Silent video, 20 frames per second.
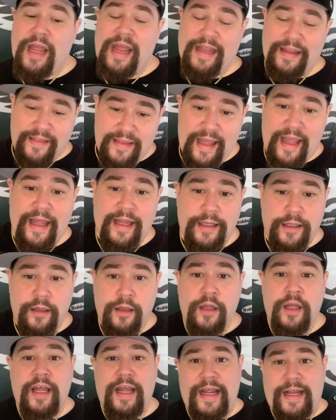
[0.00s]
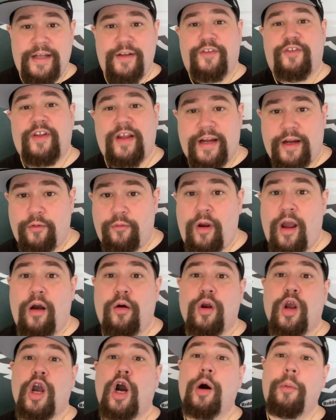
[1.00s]
And then in the second
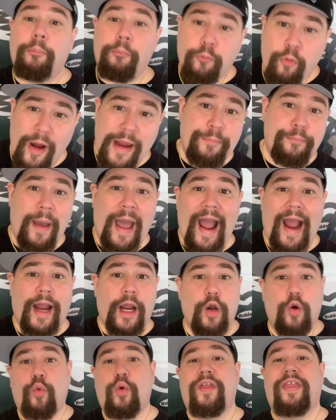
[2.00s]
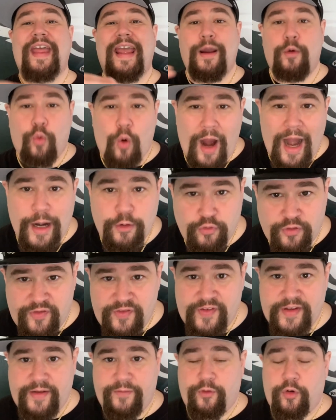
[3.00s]
round, come right back with a wide
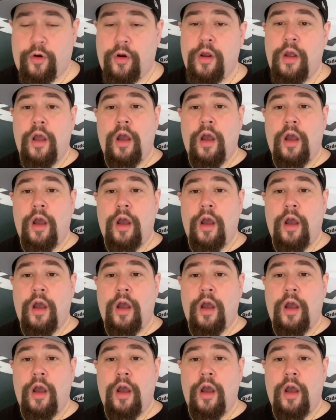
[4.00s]
receiver.